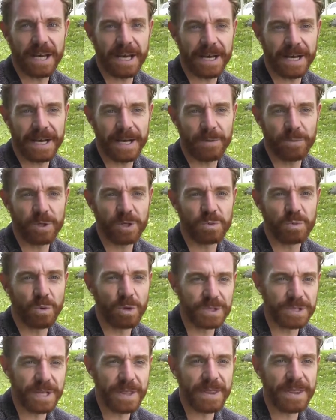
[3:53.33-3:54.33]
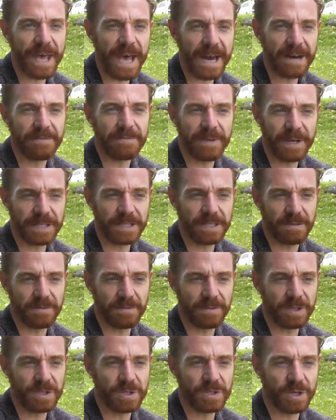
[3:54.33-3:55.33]
uh, which wasn't that effective
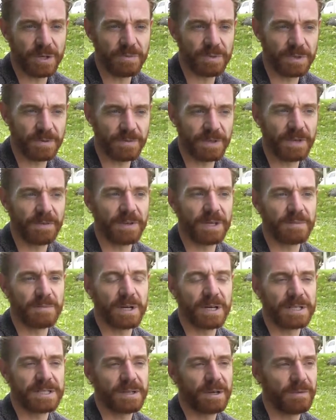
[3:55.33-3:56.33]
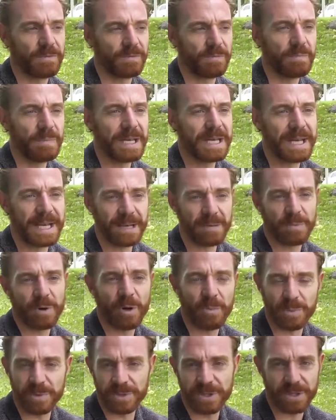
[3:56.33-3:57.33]
in terms of giving myself meaning and
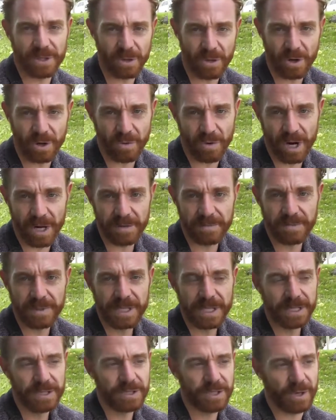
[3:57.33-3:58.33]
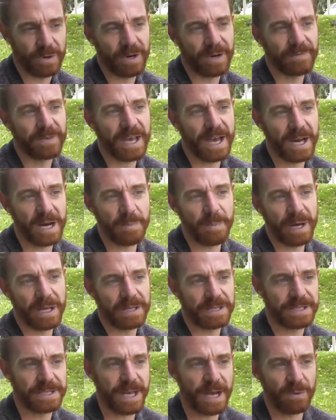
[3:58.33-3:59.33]
purpose in the long run. So I've
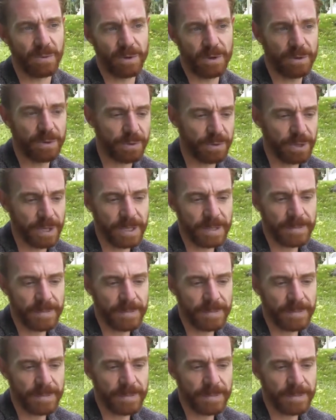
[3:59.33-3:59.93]
counterbalanced that with